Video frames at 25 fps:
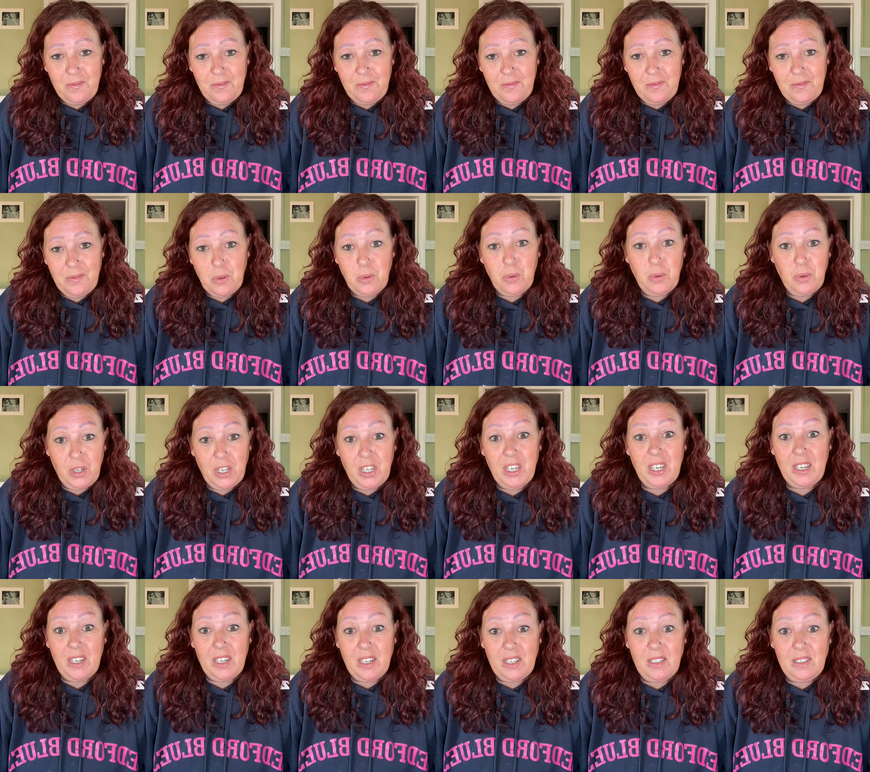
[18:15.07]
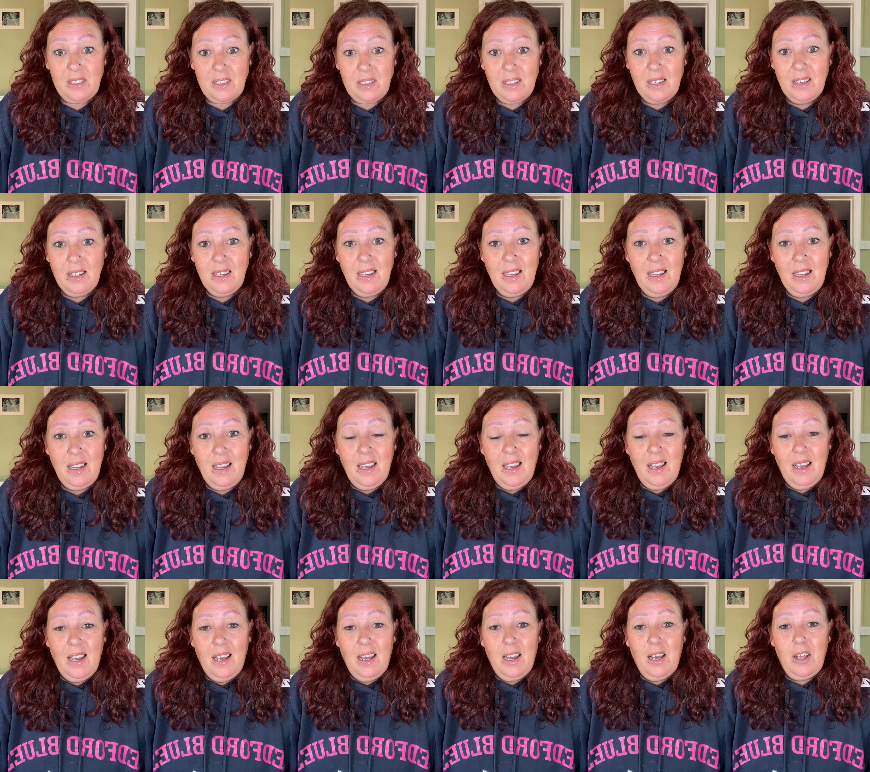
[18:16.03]
4 years
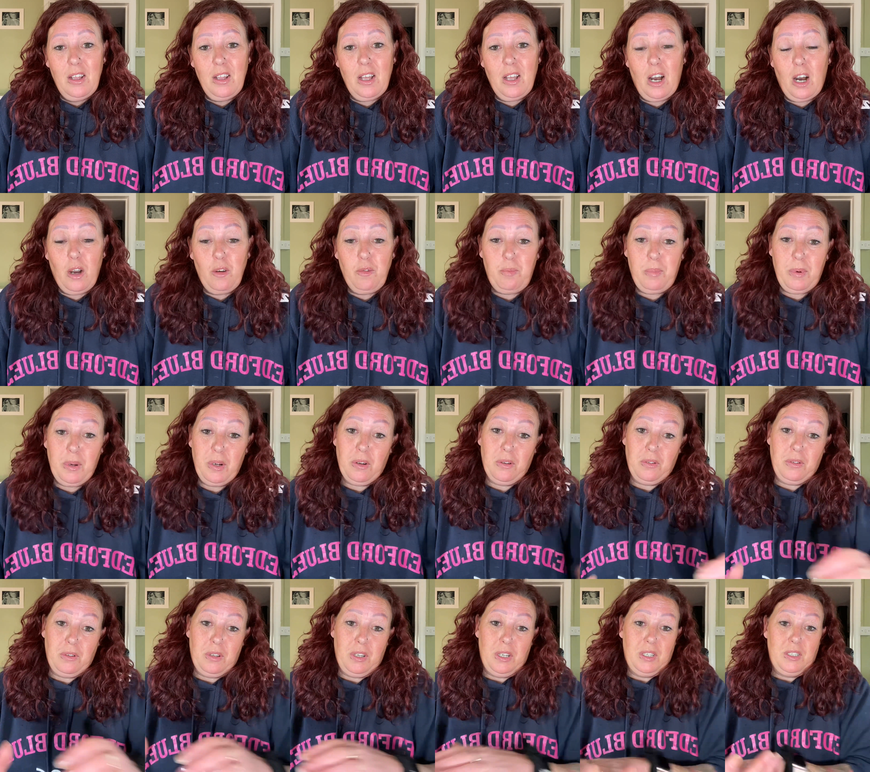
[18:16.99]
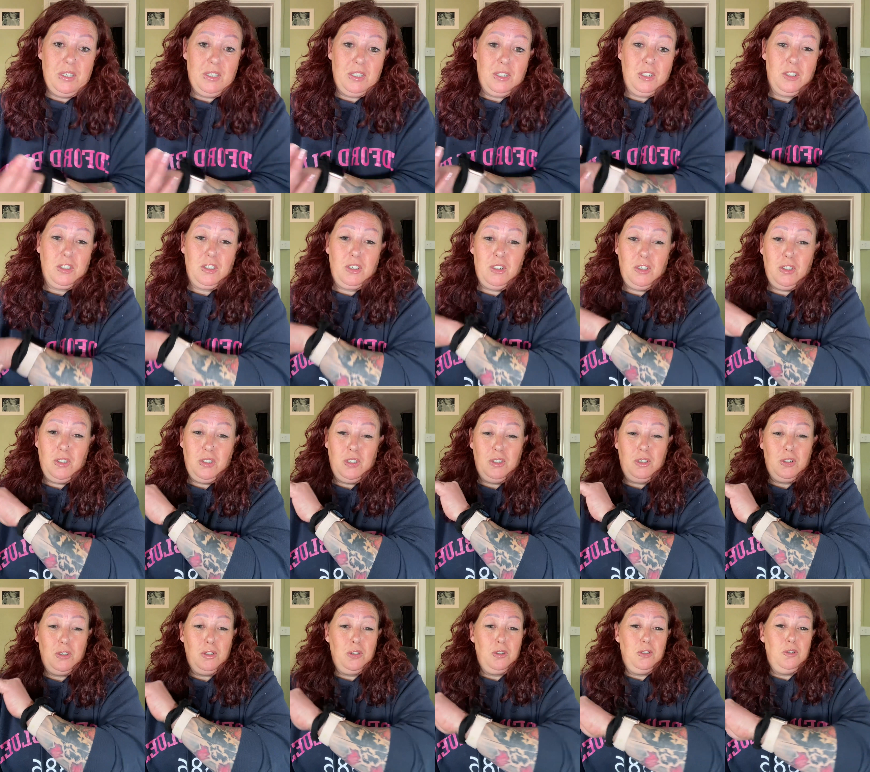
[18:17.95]
that I've been on this
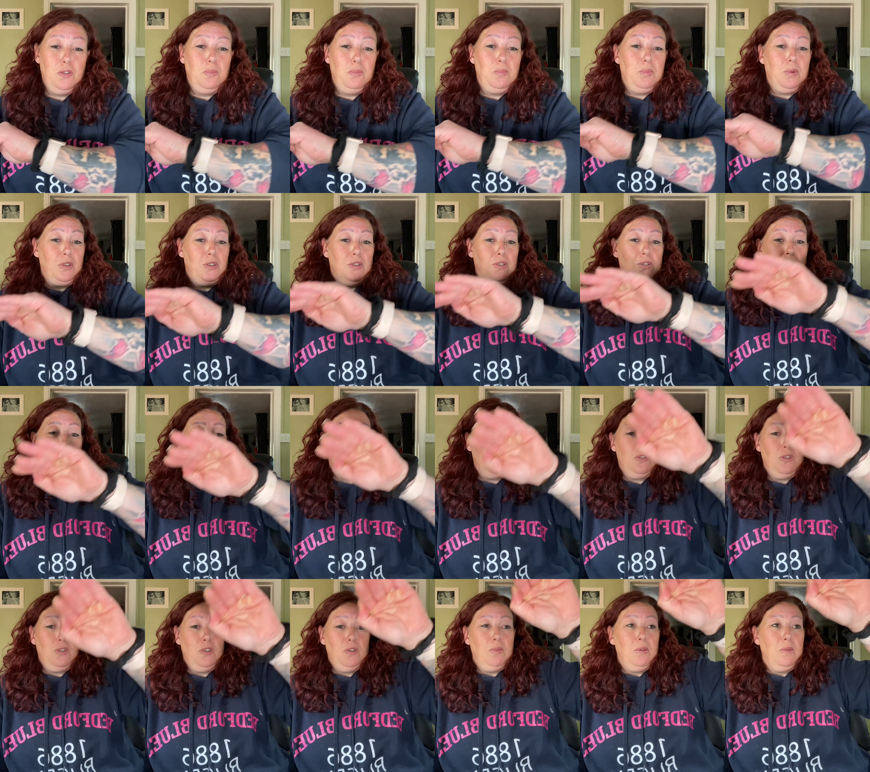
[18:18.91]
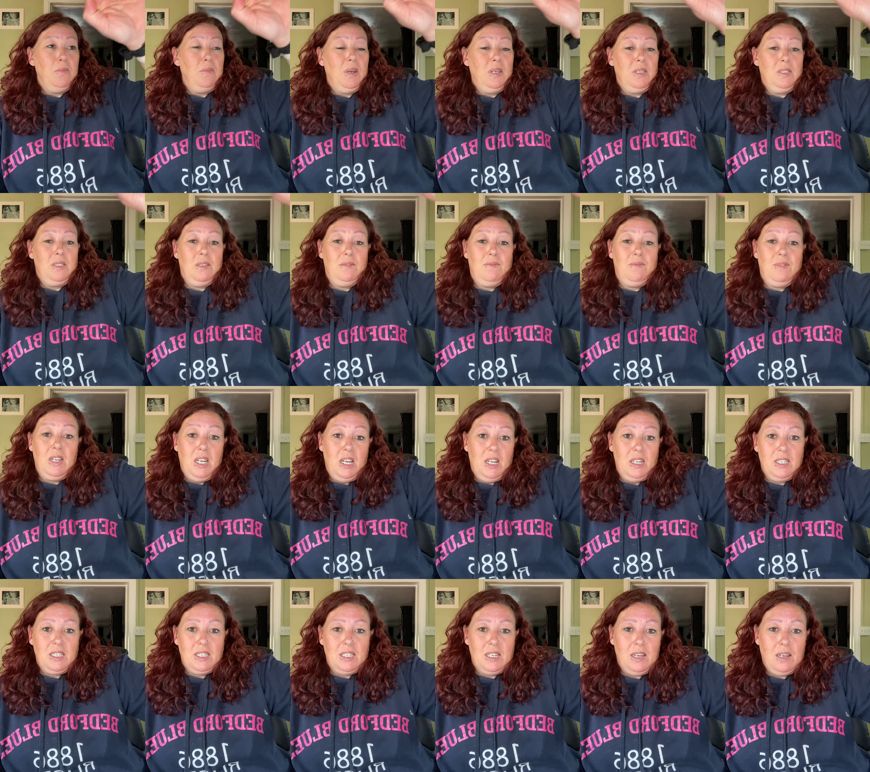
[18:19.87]
super massive
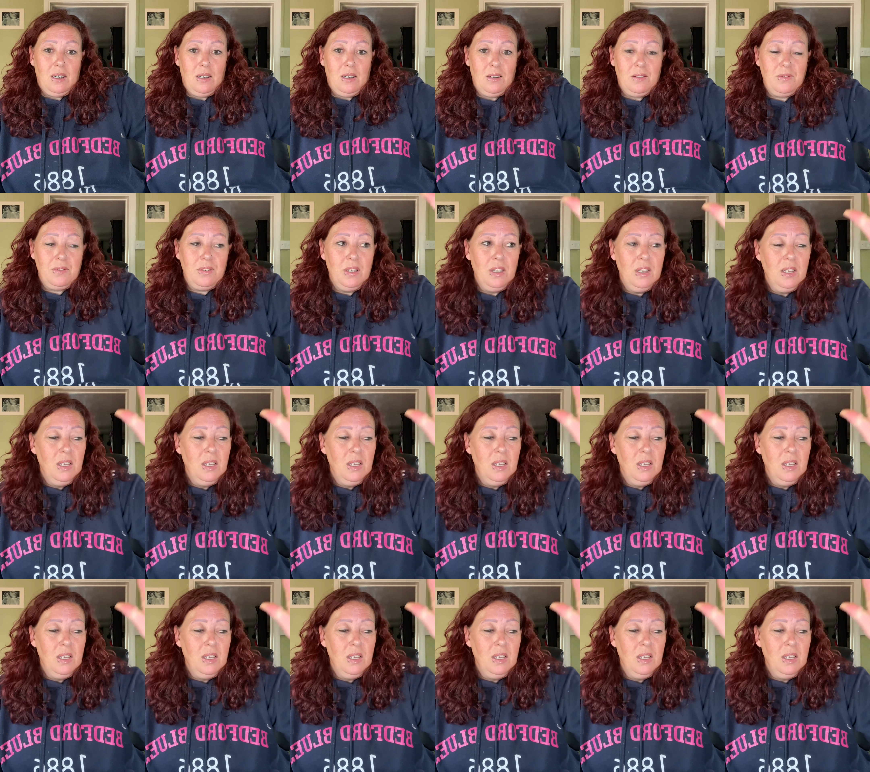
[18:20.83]
learning curve,